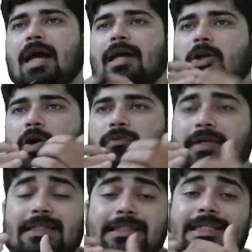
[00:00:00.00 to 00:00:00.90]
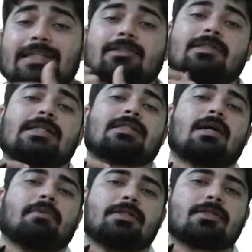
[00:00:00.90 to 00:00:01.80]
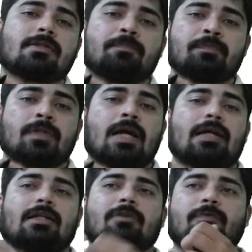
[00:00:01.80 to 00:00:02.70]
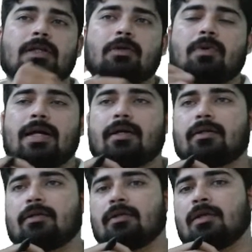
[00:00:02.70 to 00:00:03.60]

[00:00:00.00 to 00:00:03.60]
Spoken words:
I'll always check these comments, and if required,